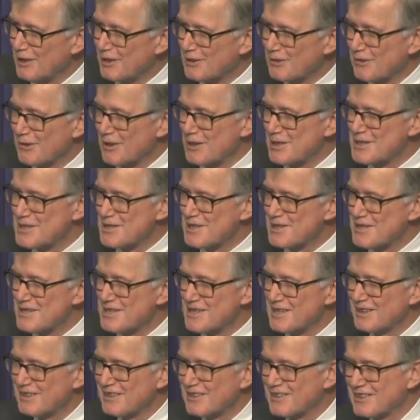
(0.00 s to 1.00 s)
in great
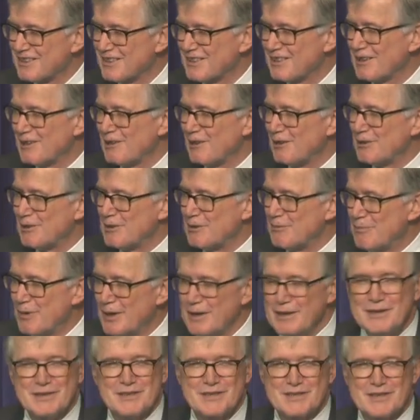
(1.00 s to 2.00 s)
detail, that it all
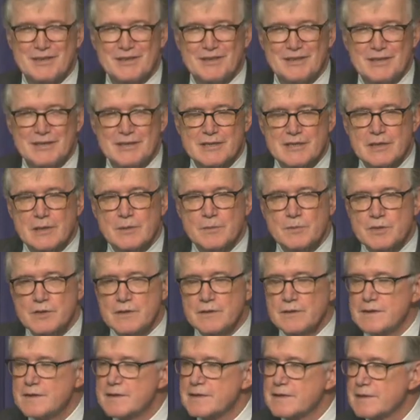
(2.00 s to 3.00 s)
depends on the
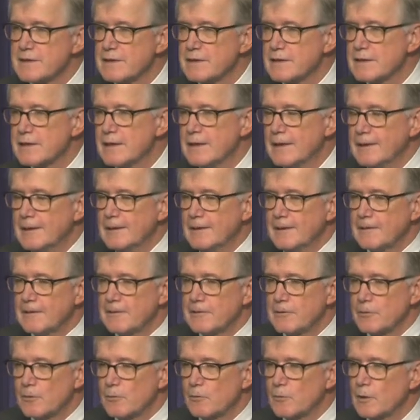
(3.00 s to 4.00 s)
assumptions that
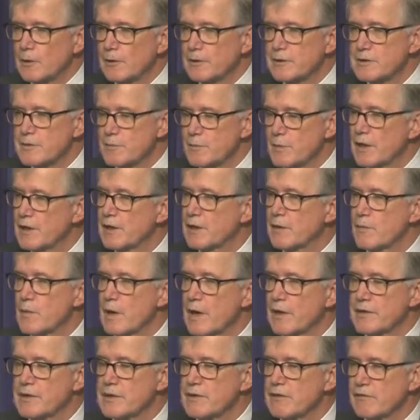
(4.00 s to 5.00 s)
you're willing to make
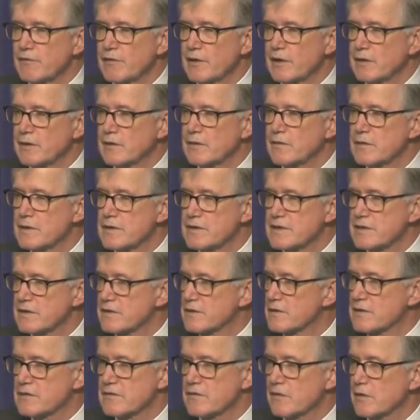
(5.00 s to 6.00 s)
about the effectiveness
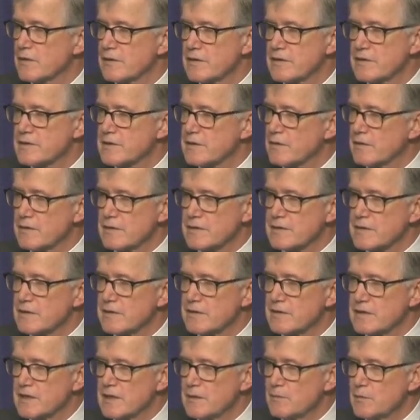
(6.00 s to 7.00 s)
of these various cost
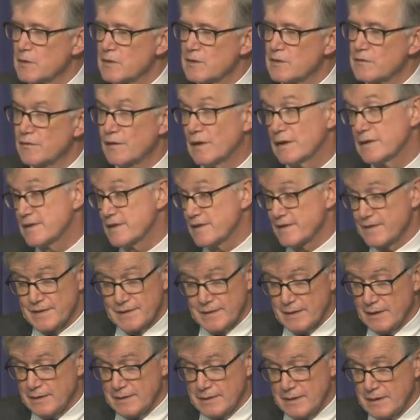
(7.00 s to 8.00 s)
containment devices.
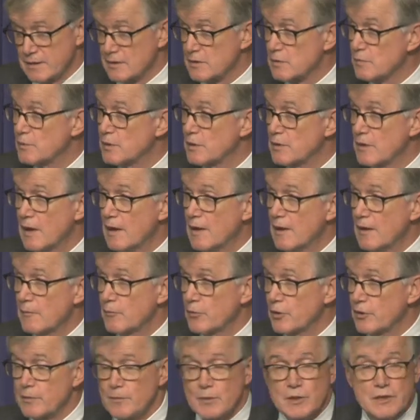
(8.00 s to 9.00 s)
And I tend to be
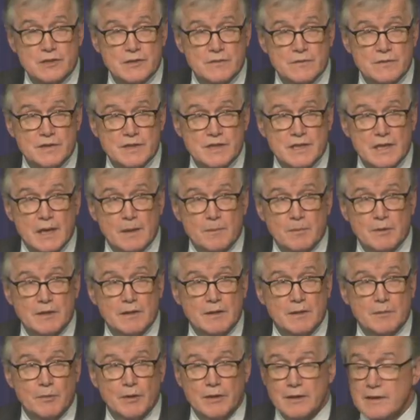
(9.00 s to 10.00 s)
pretty much of a
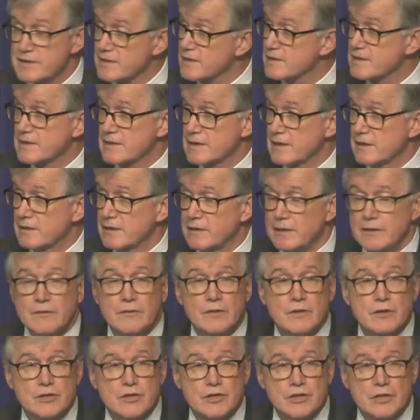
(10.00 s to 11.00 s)
skeptic, but as I said,
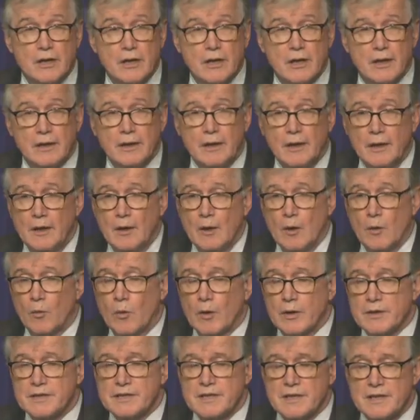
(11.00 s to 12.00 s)
give it a shot.
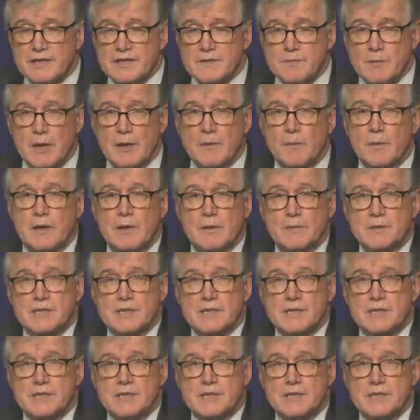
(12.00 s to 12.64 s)
What does make me